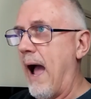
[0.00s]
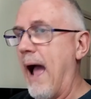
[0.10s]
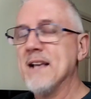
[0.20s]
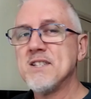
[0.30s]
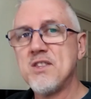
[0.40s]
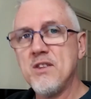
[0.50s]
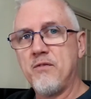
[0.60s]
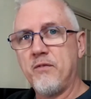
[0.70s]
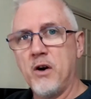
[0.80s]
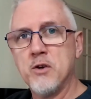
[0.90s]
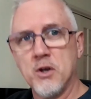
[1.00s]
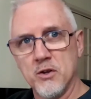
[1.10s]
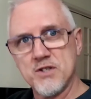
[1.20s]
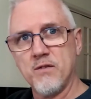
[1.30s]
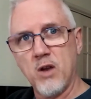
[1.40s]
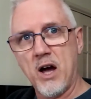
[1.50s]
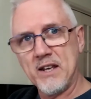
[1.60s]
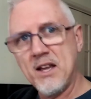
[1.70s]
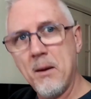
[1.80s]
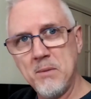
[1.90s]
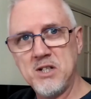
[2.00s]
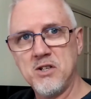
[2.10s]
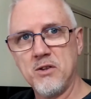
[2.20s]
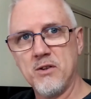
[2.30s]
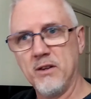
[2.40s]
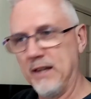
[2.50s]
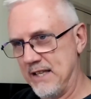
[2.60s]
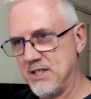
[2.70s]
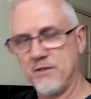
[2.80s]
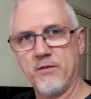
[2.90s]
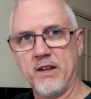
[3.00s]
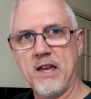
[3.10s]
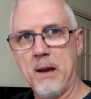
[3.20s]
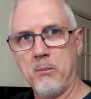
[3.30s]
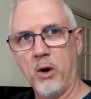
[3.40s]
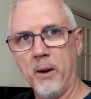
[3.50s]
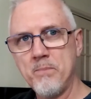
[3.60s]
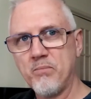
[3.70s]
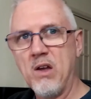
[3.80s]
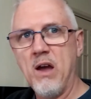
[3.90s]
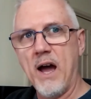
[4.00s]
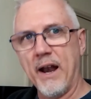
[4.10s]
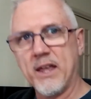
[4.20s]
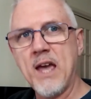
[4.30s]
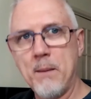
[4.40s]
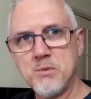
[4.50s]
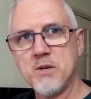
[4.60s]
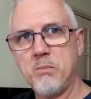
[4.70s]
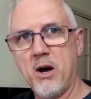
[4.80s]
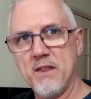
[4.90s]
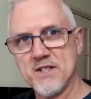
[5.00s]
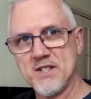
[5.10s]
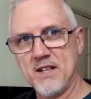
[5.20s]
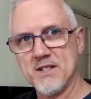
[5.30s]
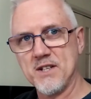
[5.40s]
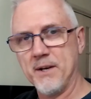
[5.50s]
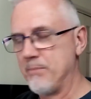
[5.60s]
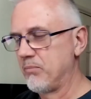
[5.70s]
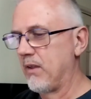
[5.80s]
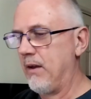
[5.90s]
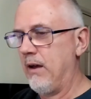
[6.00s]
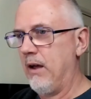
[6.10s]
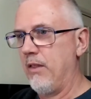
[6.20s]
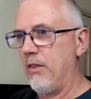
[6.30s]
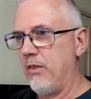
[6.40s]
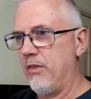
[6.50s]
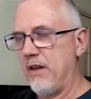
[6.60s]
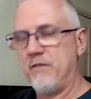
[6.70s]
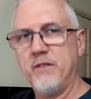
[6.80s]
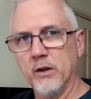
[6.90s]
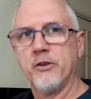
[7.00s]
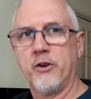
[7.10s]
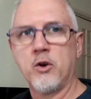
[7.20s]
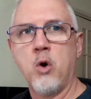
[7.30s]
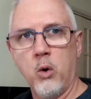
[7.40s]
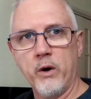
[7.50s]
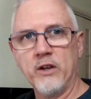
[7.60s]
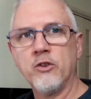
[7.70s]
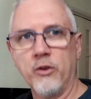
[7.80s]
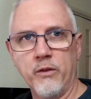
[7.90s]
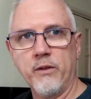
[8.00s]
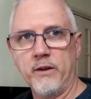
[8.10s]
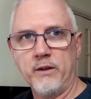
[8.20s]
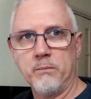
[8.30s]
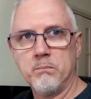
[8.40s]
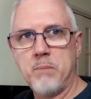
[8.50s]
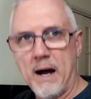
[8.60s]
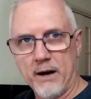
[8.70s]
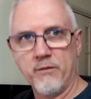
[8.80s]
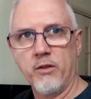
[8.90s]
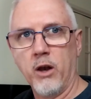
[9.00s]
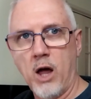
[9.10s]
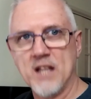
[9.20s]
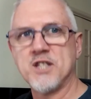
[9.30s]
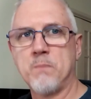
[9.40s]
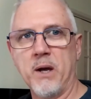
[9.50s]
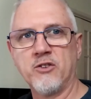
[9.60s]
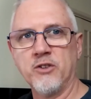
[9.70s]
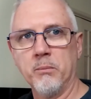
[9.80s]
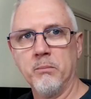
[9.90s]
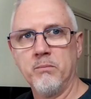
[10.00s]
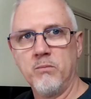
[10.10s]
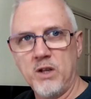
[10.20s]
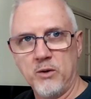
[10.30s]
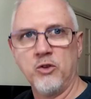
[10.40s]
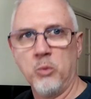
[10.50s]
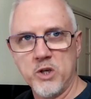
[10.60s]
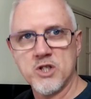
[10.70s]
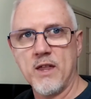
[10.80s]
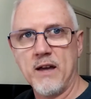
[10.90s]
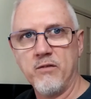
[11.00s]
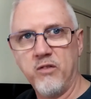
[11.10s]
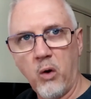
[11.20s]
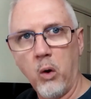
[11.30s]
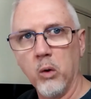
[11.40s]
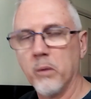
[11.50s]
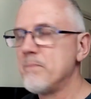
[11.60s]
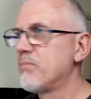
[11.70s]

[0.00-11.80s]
as the photons of light come into the lens of the camera and are captured by the sensor, they're filtered according to the part of the light spectrum into which they fall